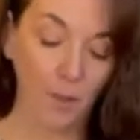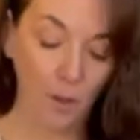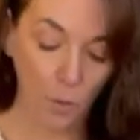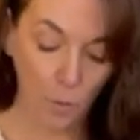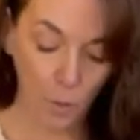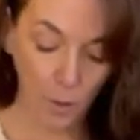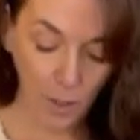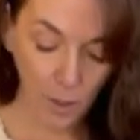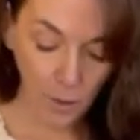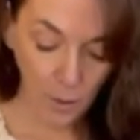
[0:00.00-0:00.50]

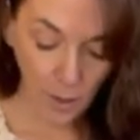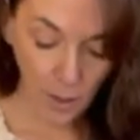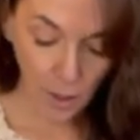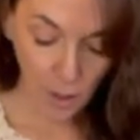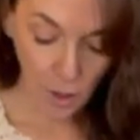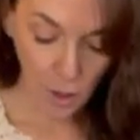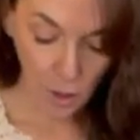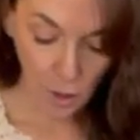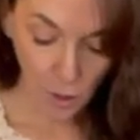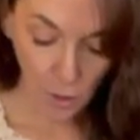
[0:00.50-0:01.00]
what you
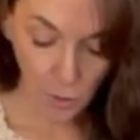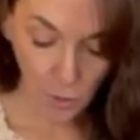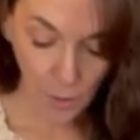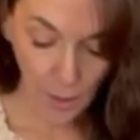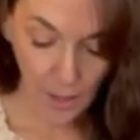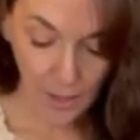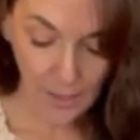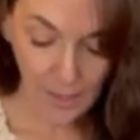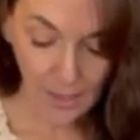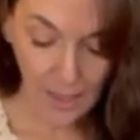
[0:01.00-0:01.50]
can do
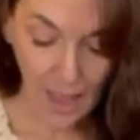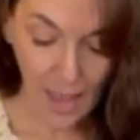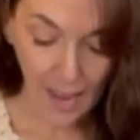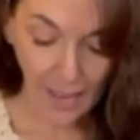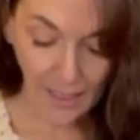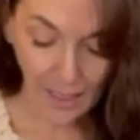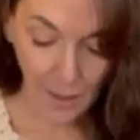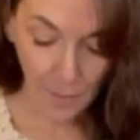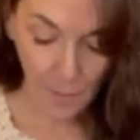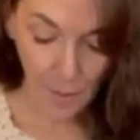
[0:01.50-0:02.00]
is
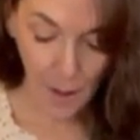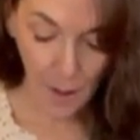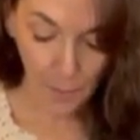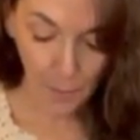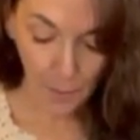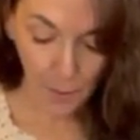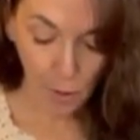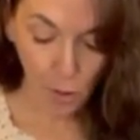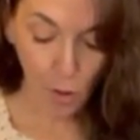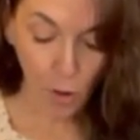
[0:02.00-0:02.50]
line them up
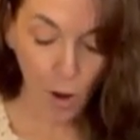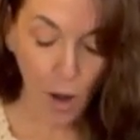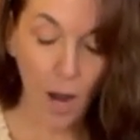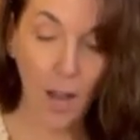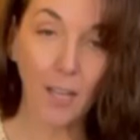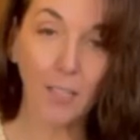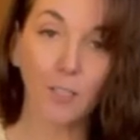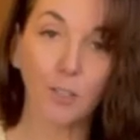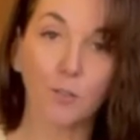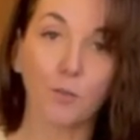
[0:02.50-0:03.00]

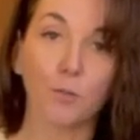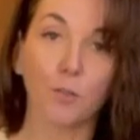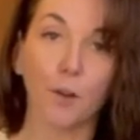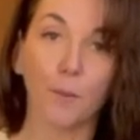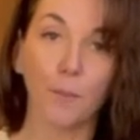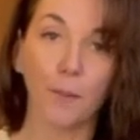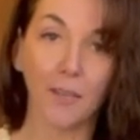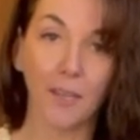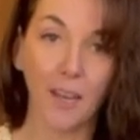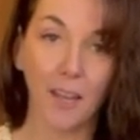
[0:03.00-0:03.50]
across
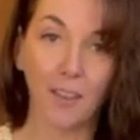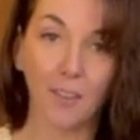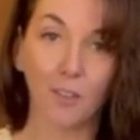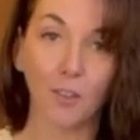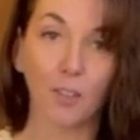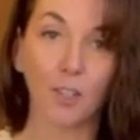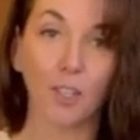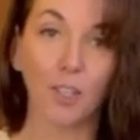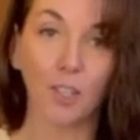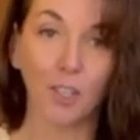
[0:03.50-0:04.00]
from another
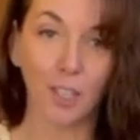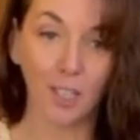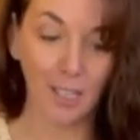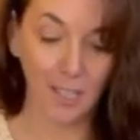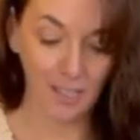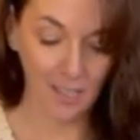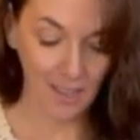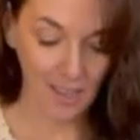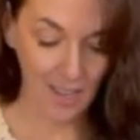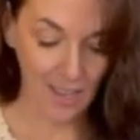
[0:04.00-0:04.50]

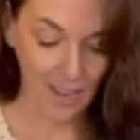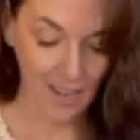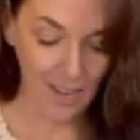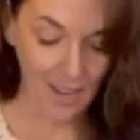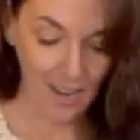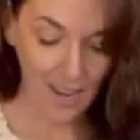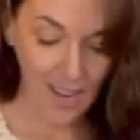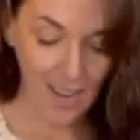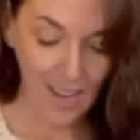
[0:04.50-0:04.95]
cookie that